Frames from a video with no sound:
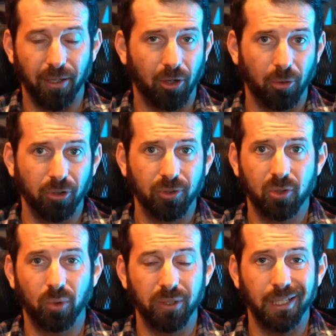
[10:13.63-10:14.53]
almost
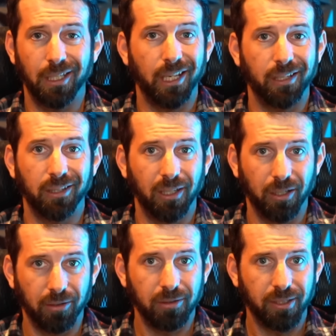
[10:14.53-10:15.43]
20
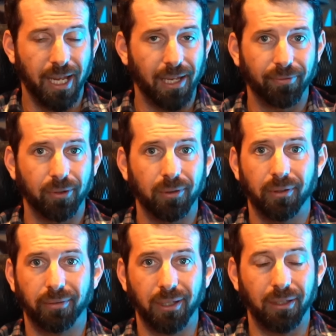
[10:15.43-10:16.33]
years after
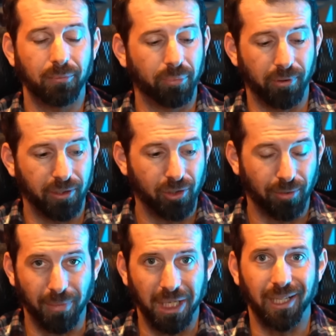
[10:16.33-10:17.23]
the British
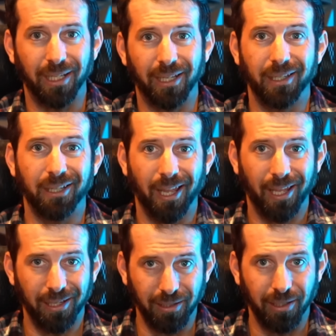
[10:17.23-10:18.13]
mandate had
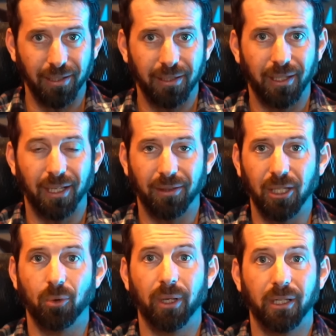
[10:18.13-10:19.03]
ended and the
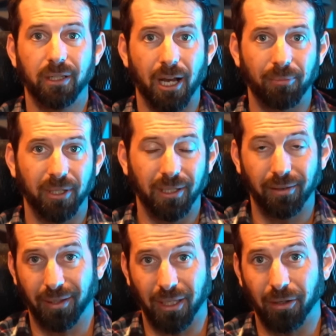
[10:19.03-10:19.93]
UN adopted
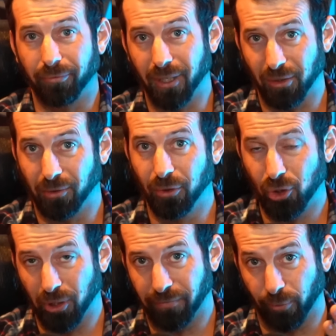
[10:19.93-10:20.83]
the
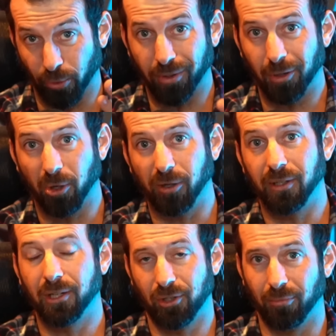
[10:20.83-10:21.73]
resolution for the
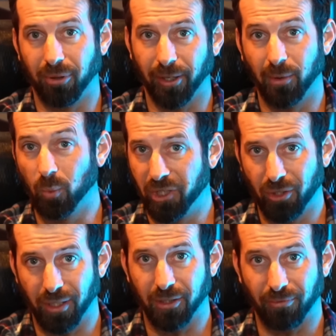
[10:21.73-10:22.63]
partition plan, which
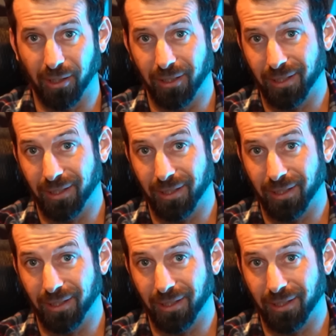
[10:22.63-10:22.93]
the Israelis